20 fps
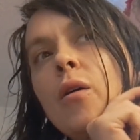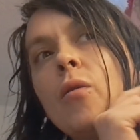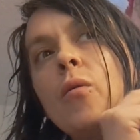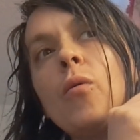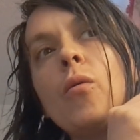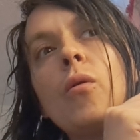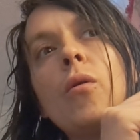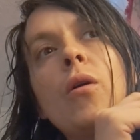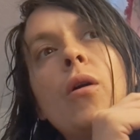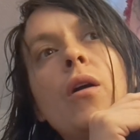
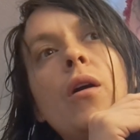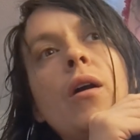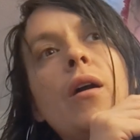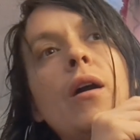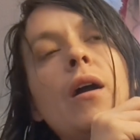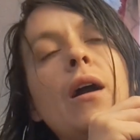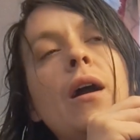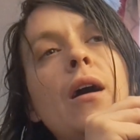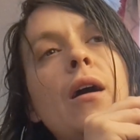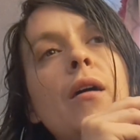
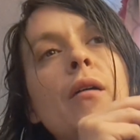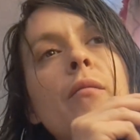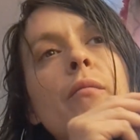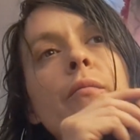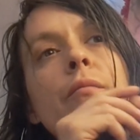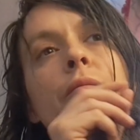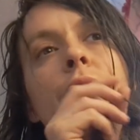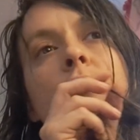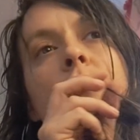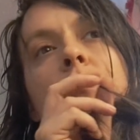or
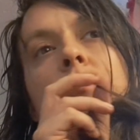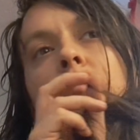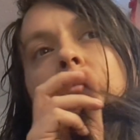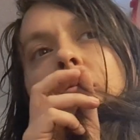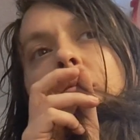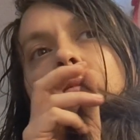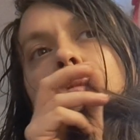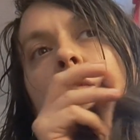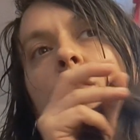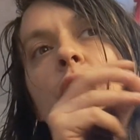um,
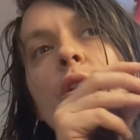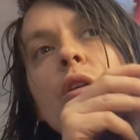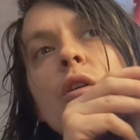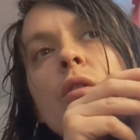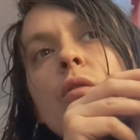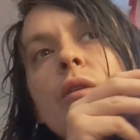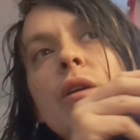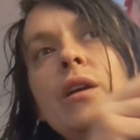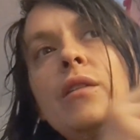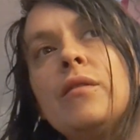you
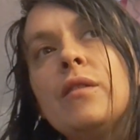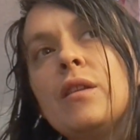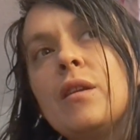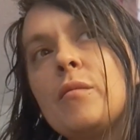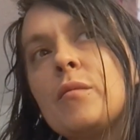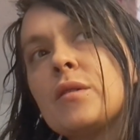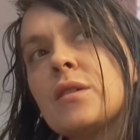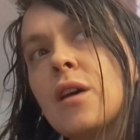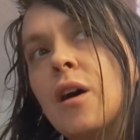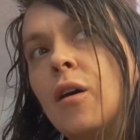know even
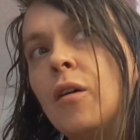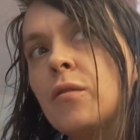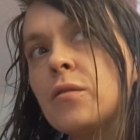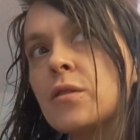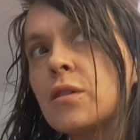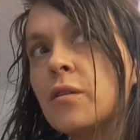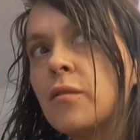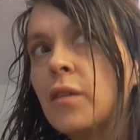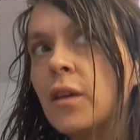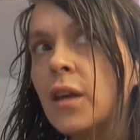themselves
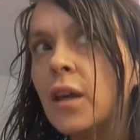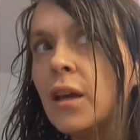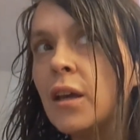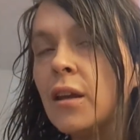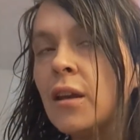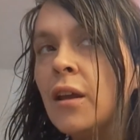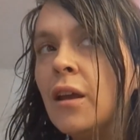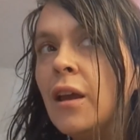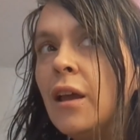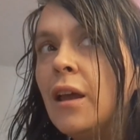living
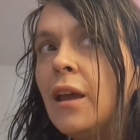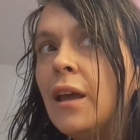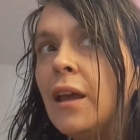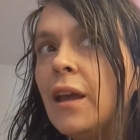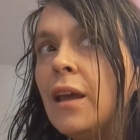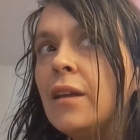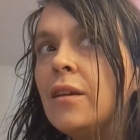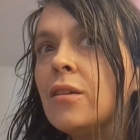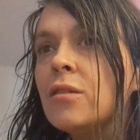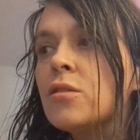in
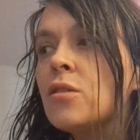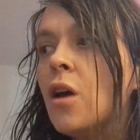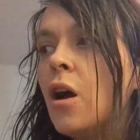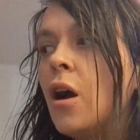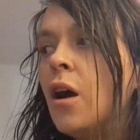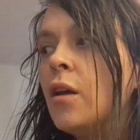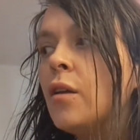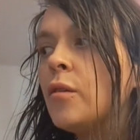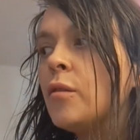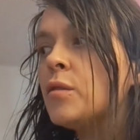it does
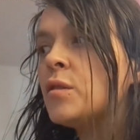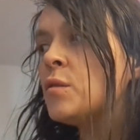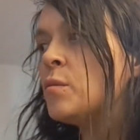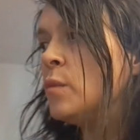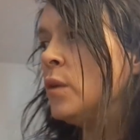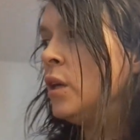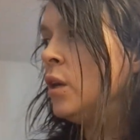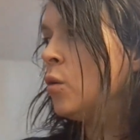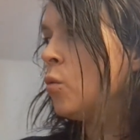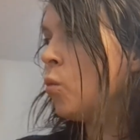not
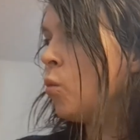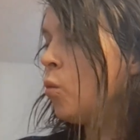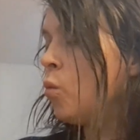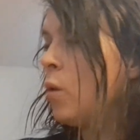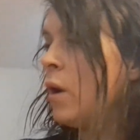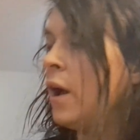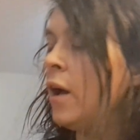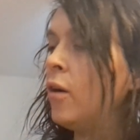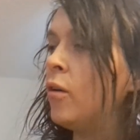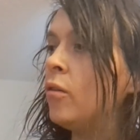speak
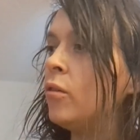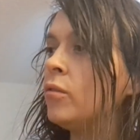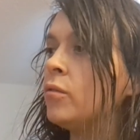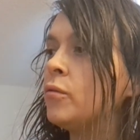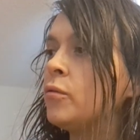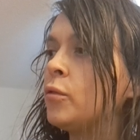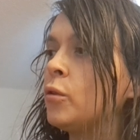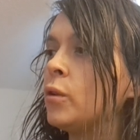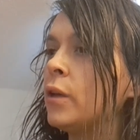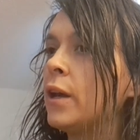
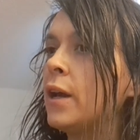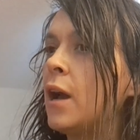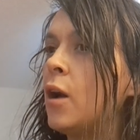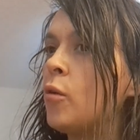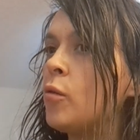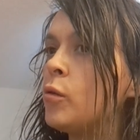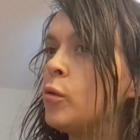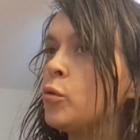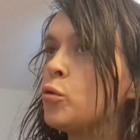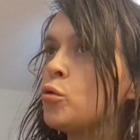well for like
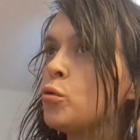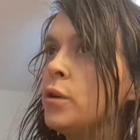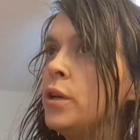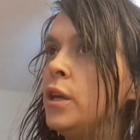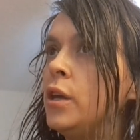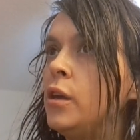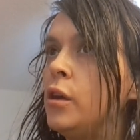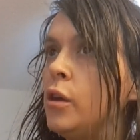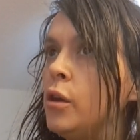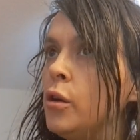how they'll
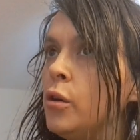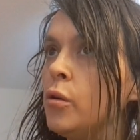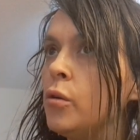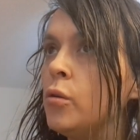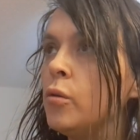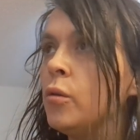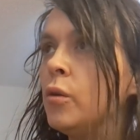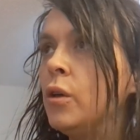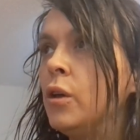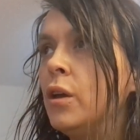treat
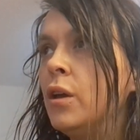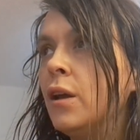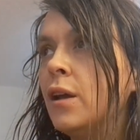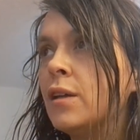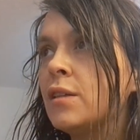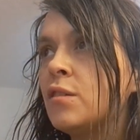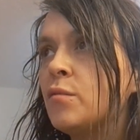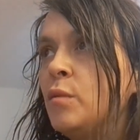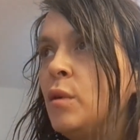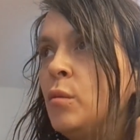you
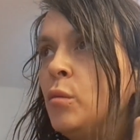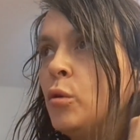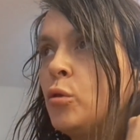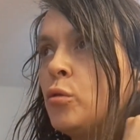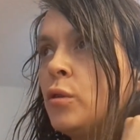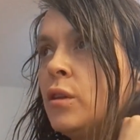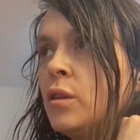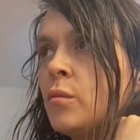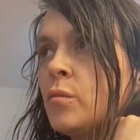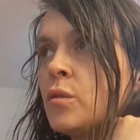because if people
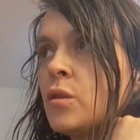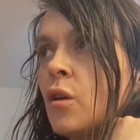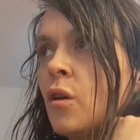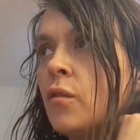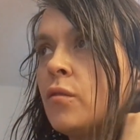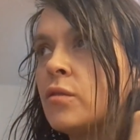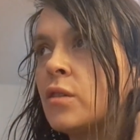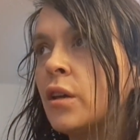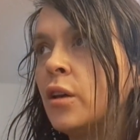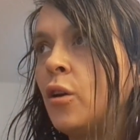treat
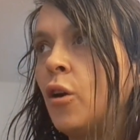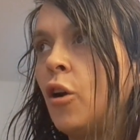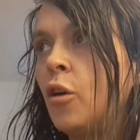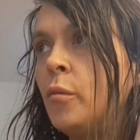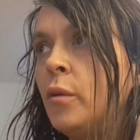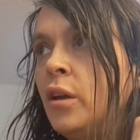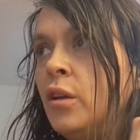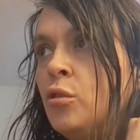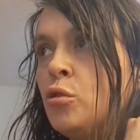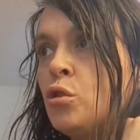themselves like
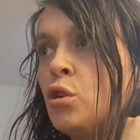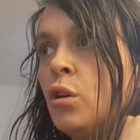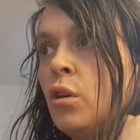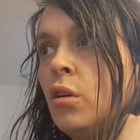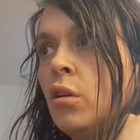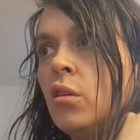garbage